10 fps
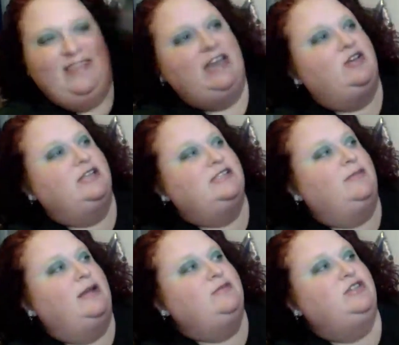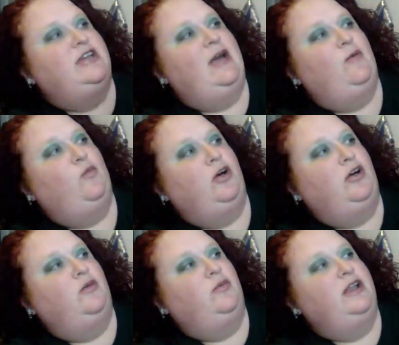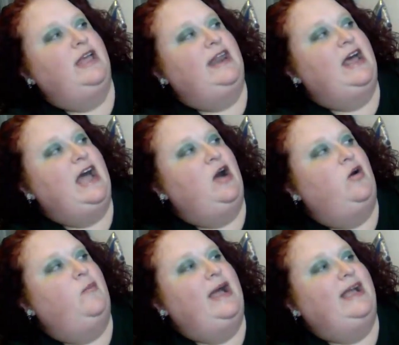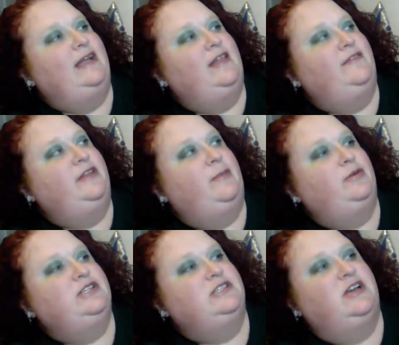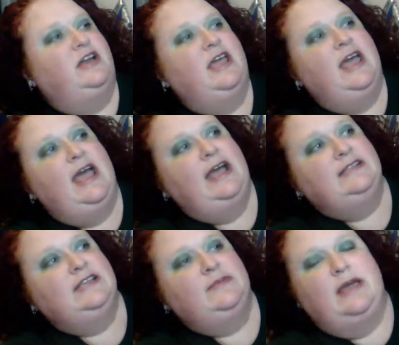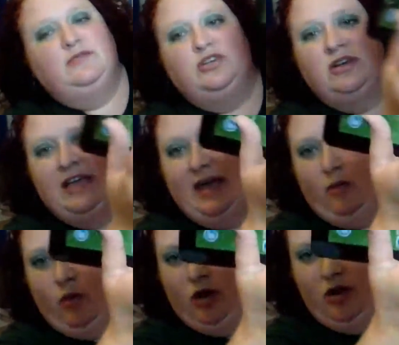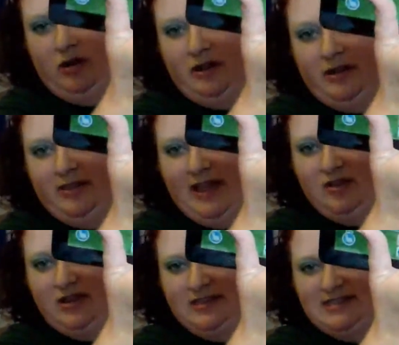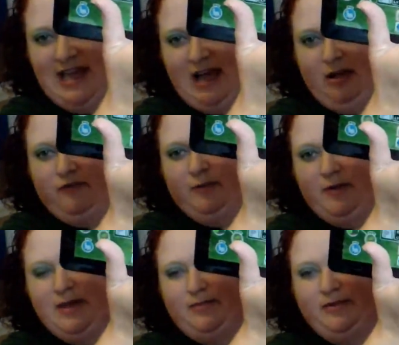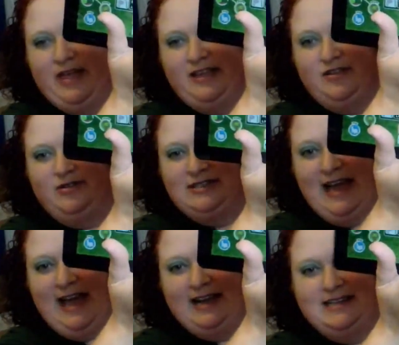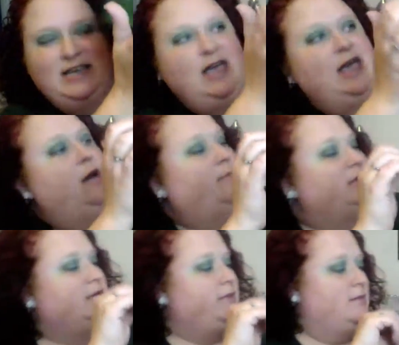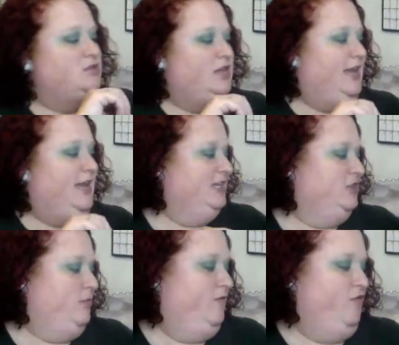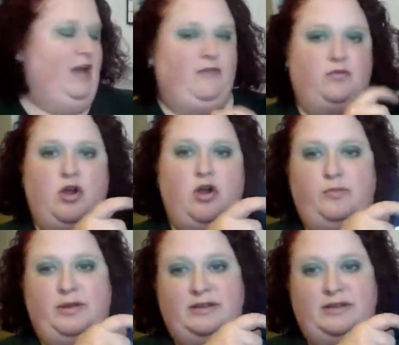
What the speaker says: And then sometimes you get wool, and oh, my guy leveled up, which is good. And sometimes you'll get wool that you can sell from the people that you attacked, but sometimes you can catch them if you have a rope.